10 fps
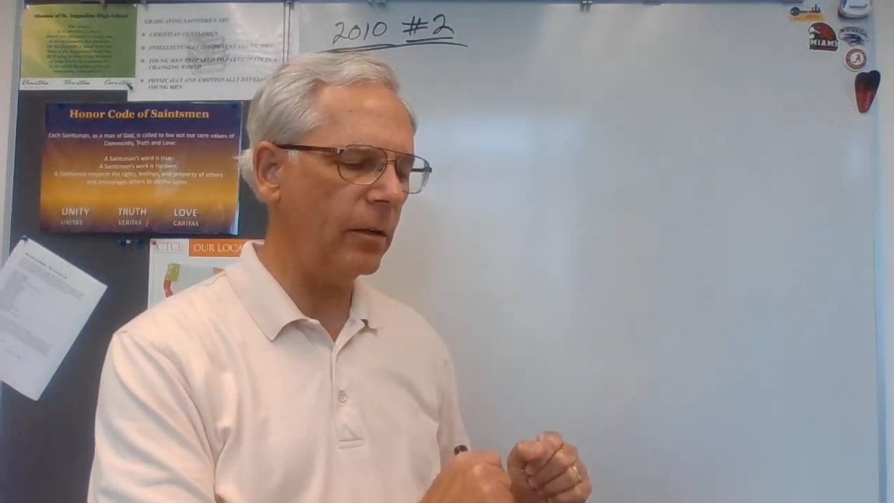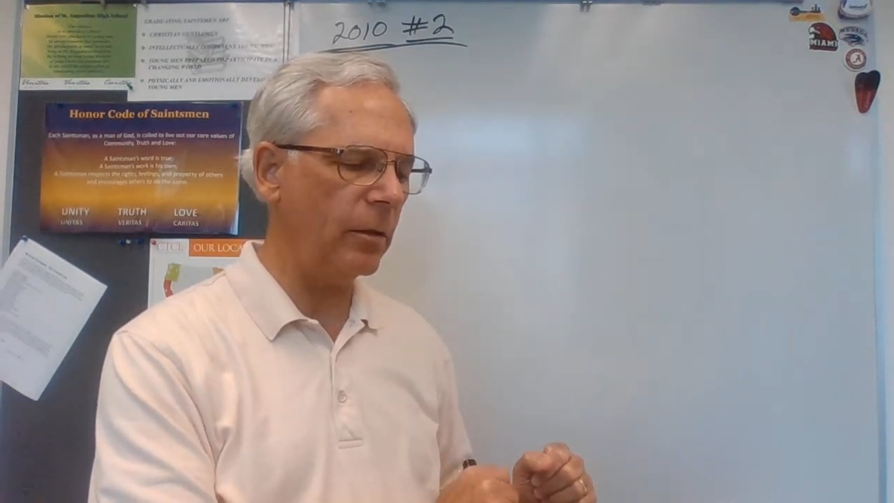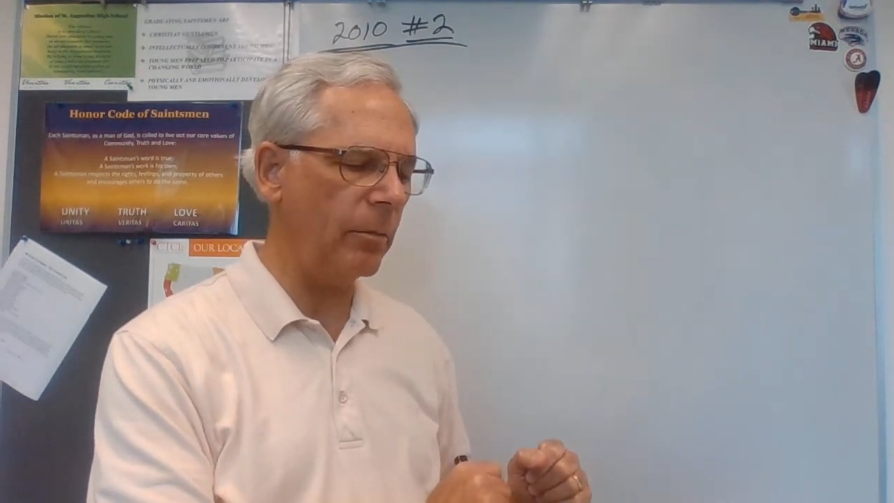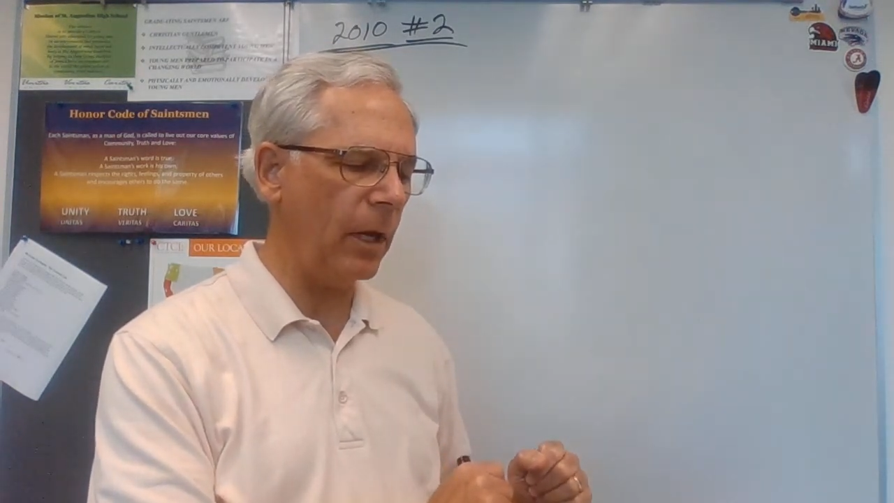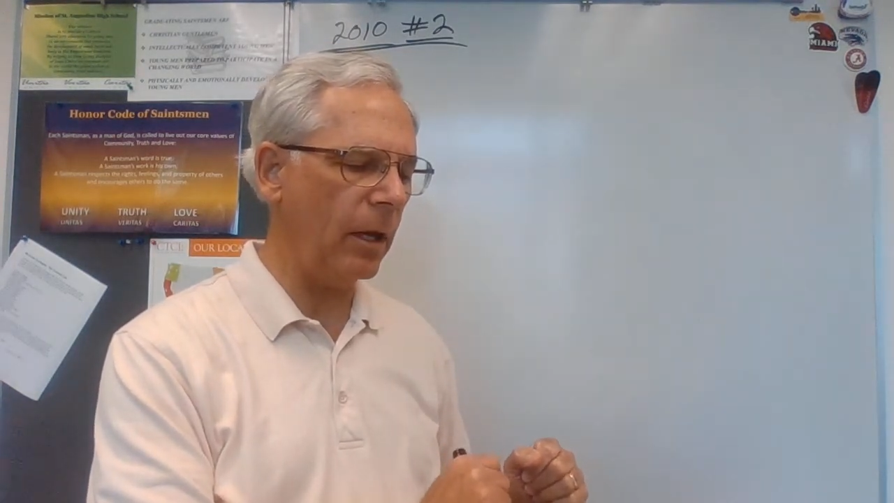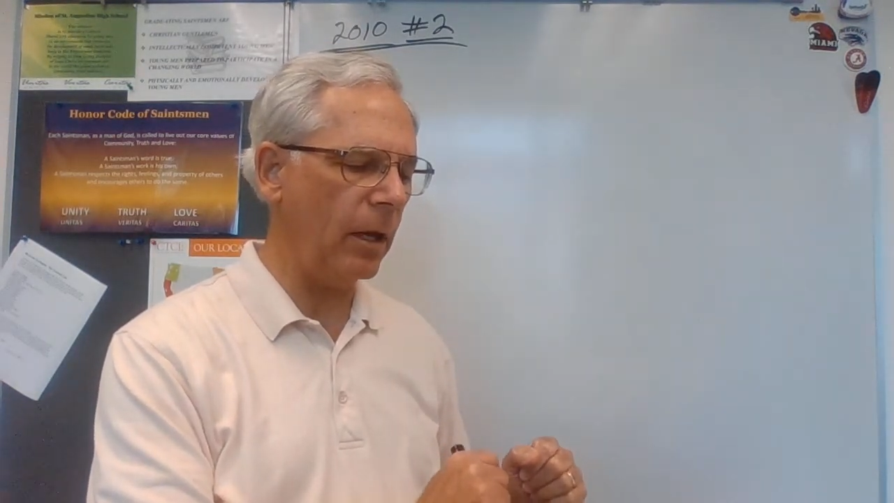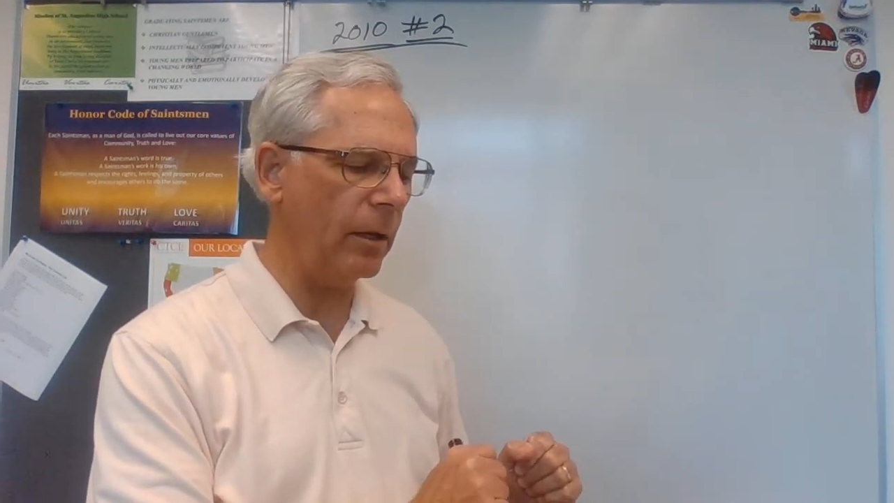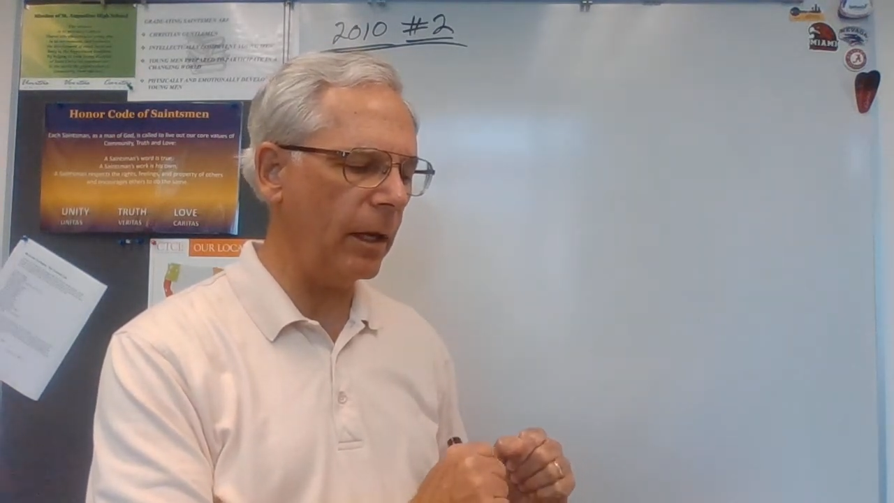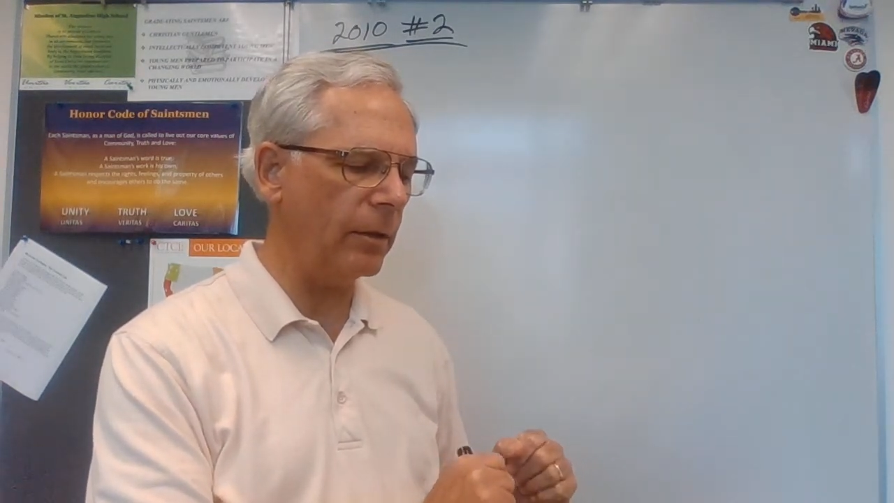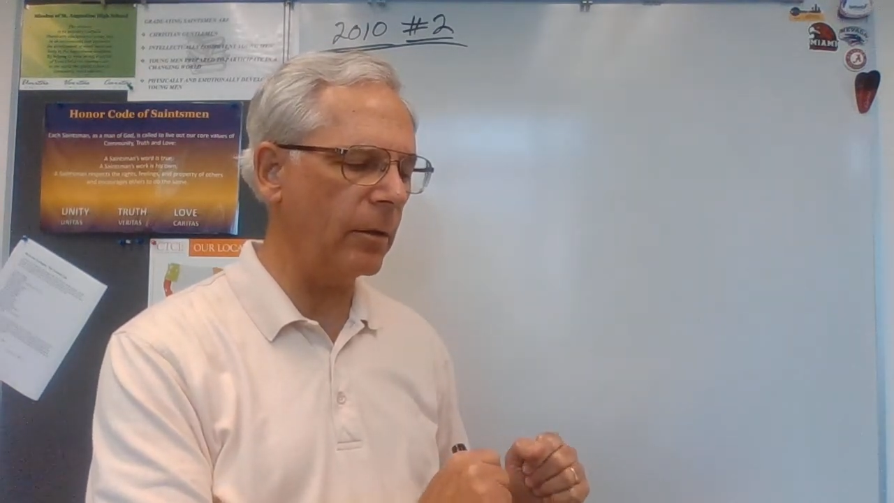
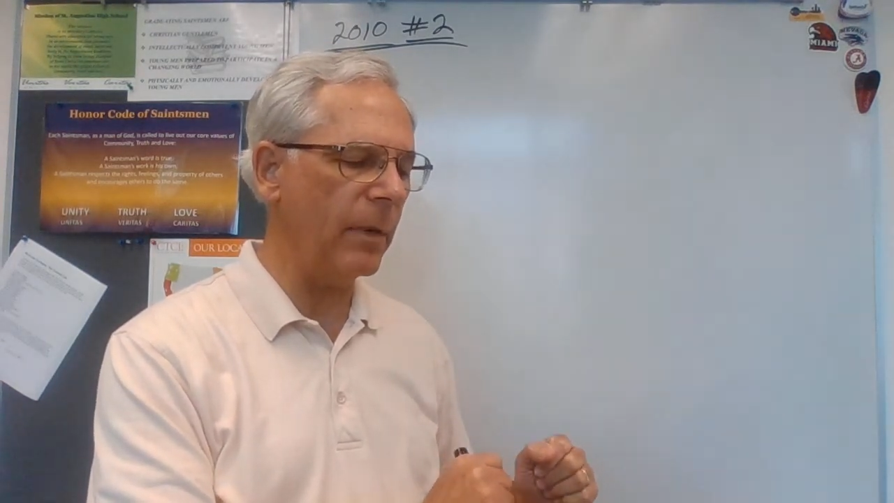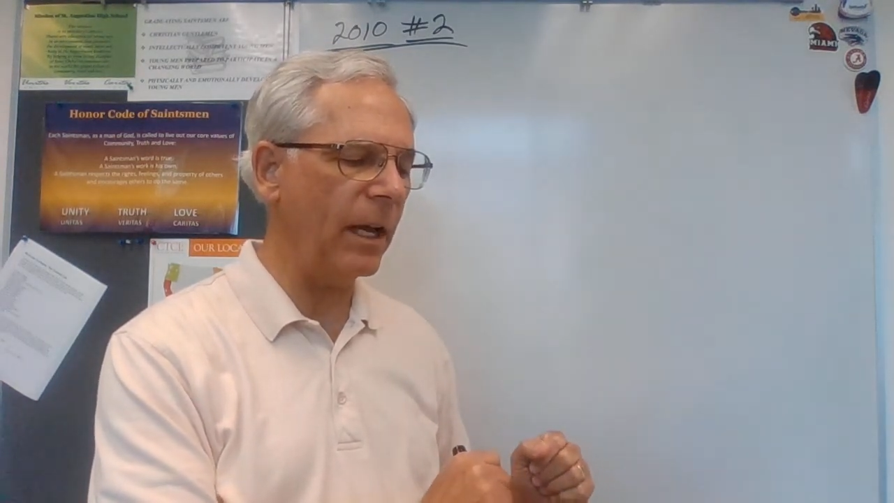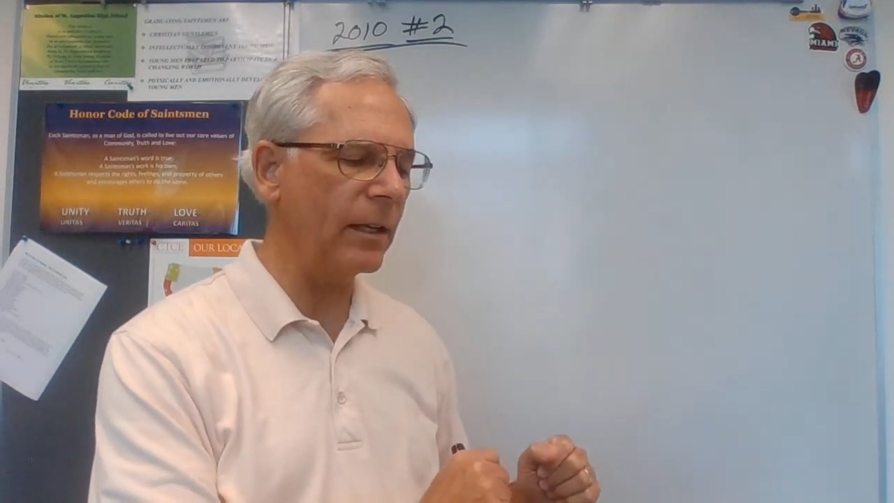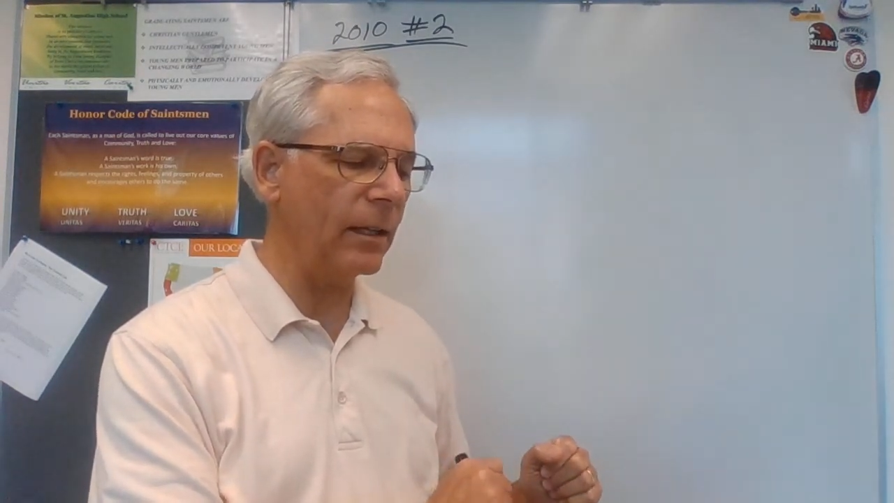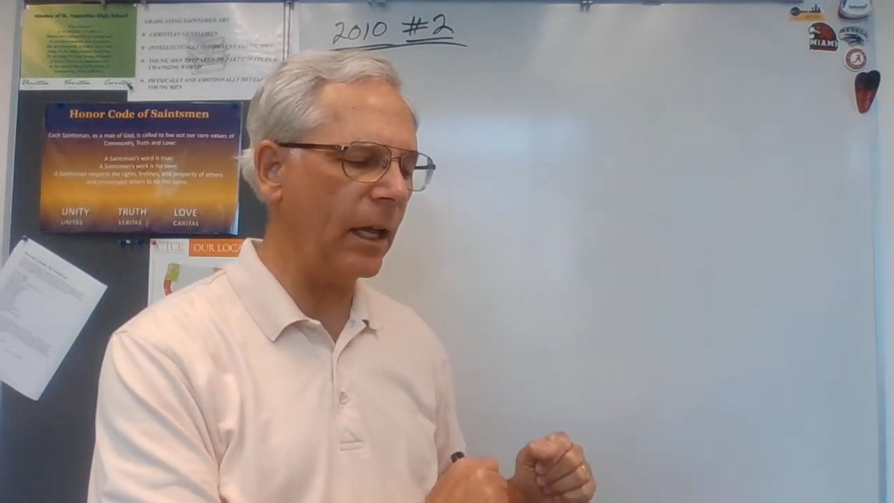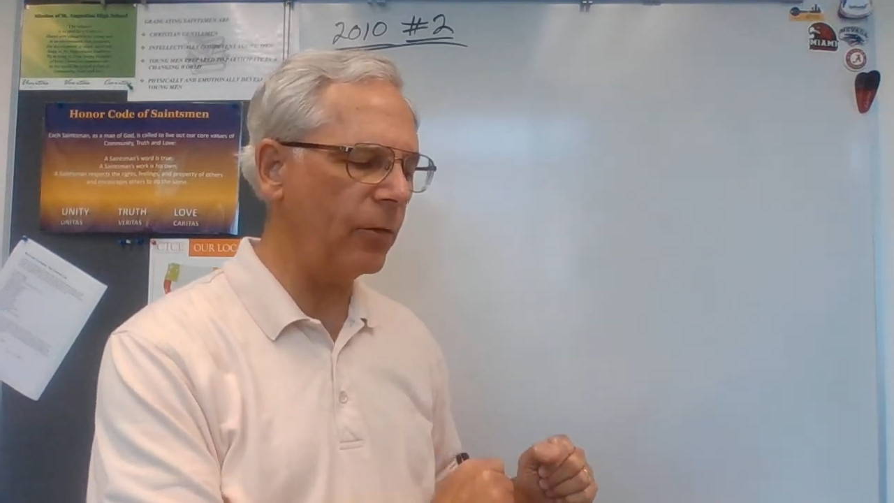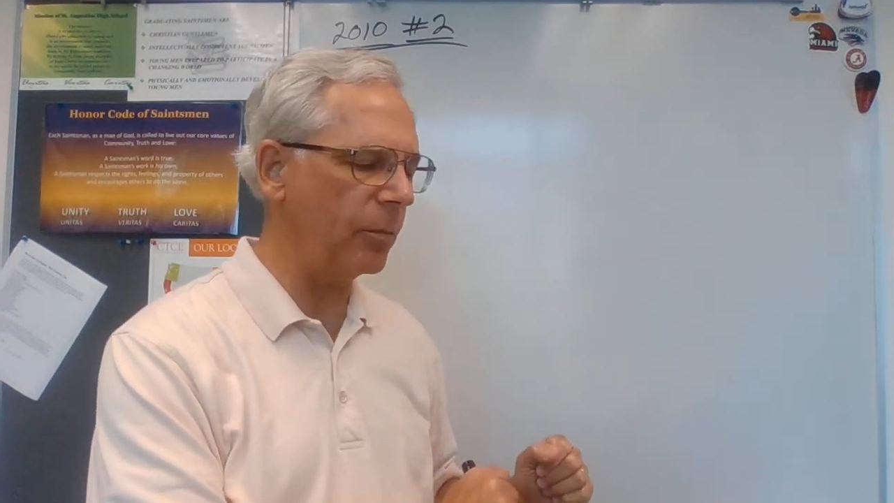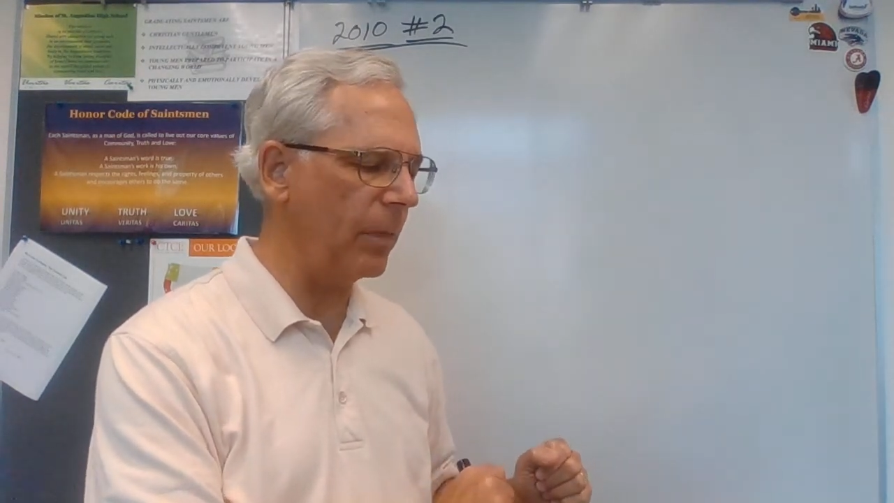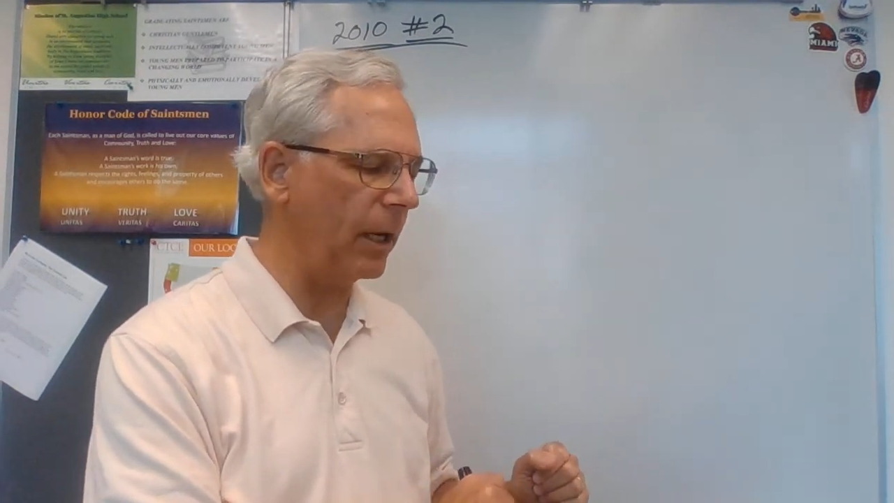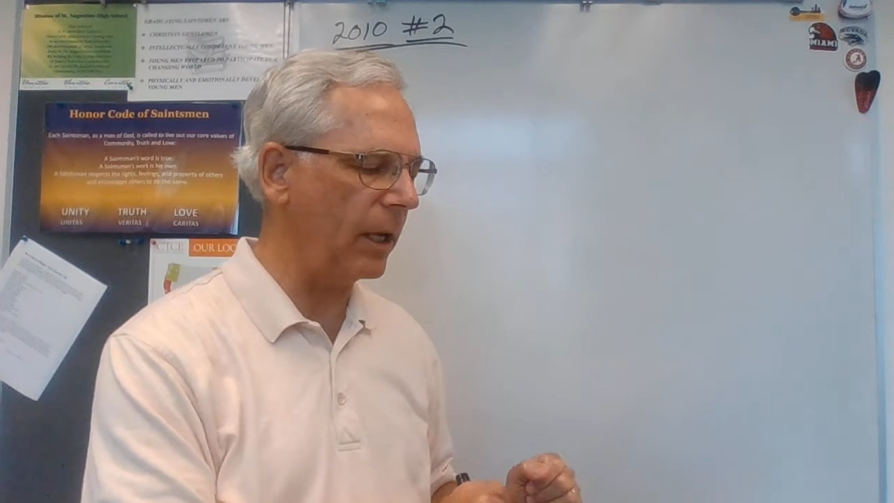demand
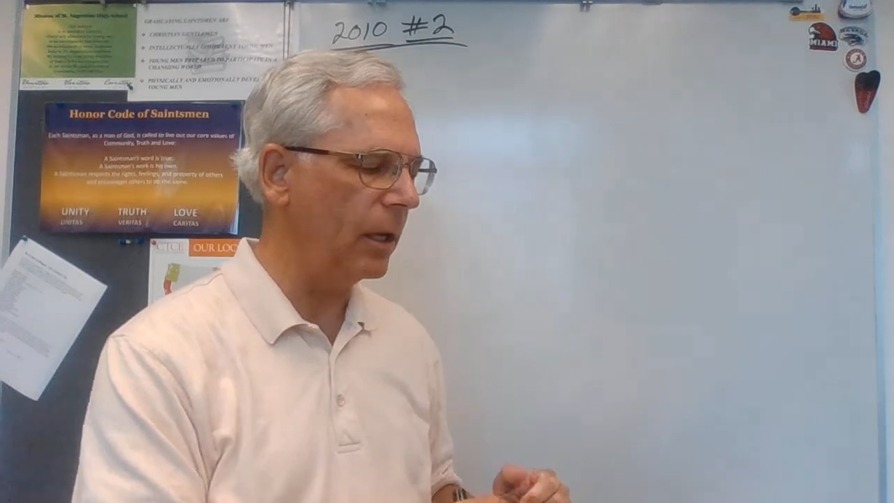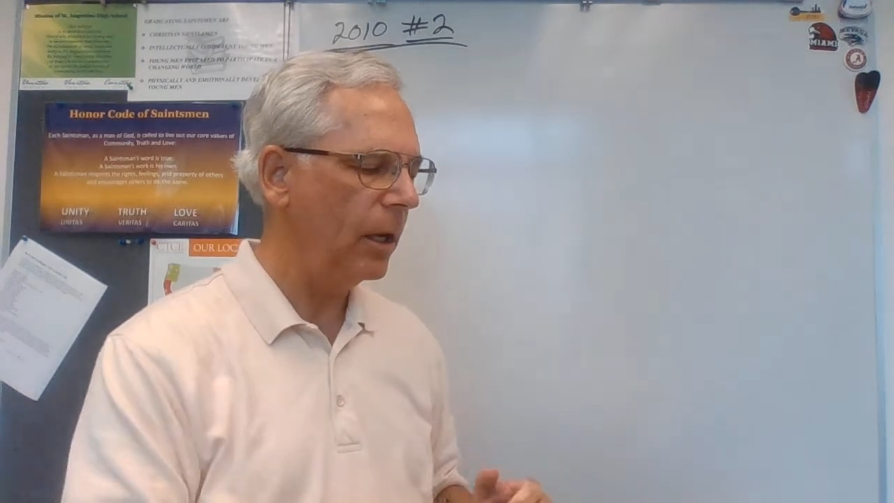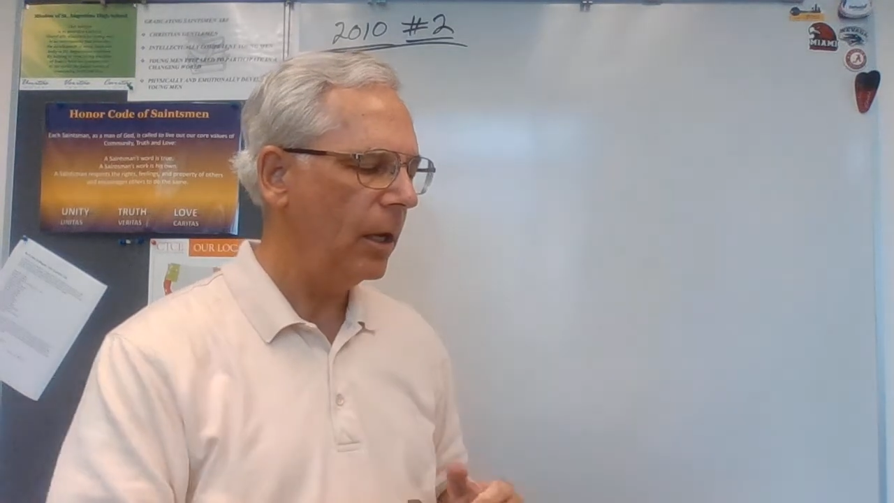less money.